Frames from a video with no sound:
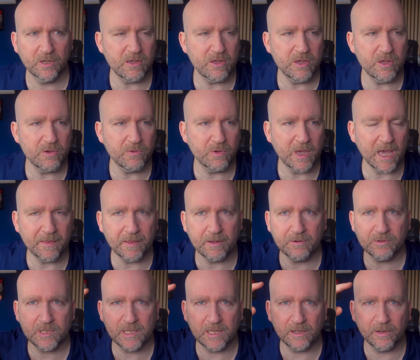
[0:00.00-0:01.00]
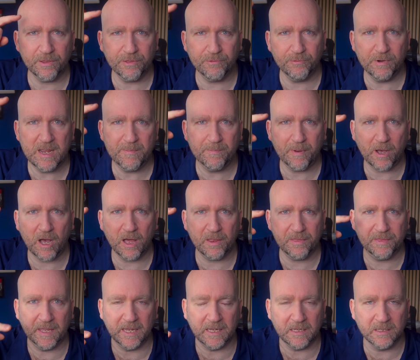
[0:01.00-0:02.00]
You get those little 3-bar
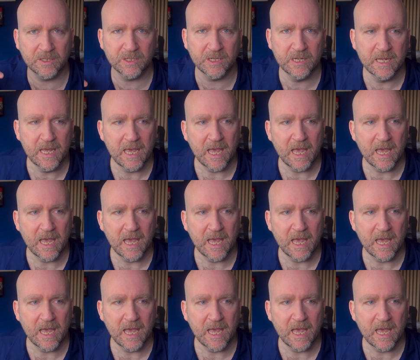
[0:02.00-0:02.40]
things,